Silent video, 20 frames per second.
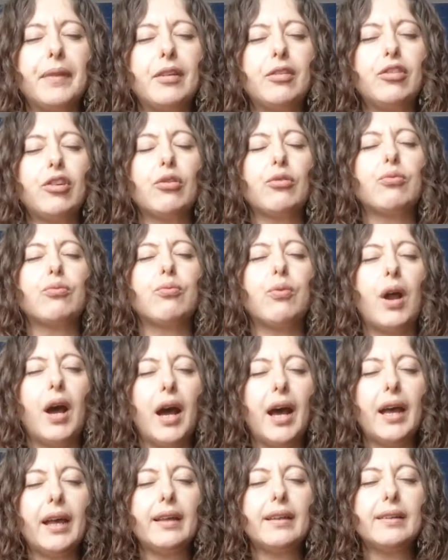to
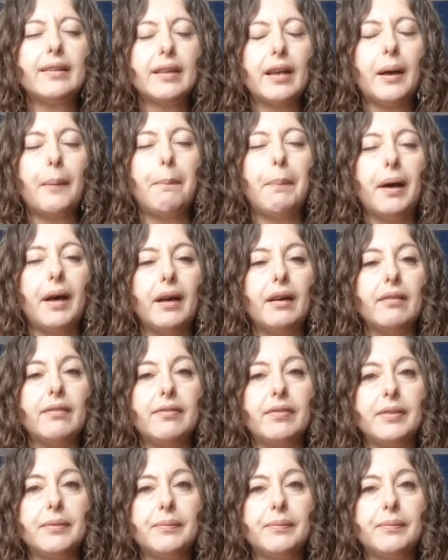rise above.